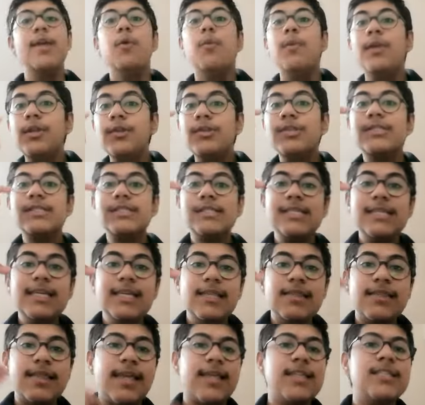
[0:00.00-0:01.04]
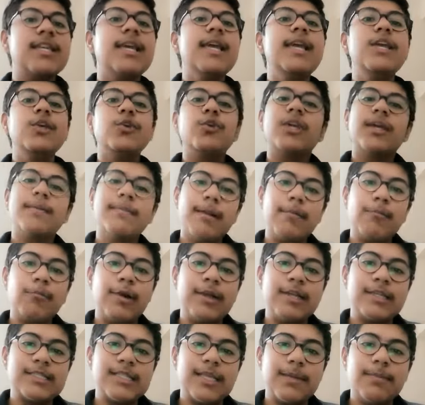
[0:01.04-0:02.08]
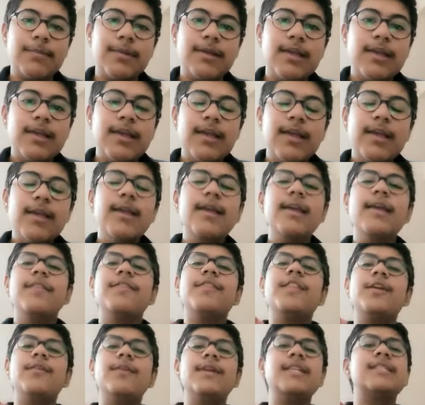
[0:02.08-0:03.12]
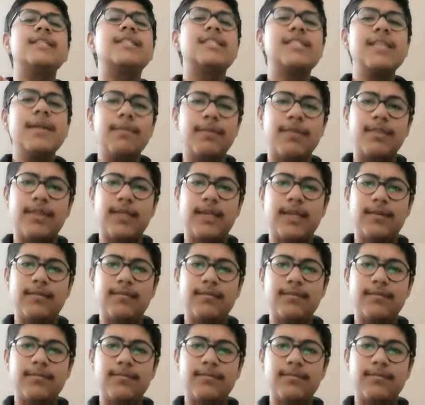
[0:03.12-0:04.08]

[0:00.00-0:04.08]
When you see things, you can memorize them. There is something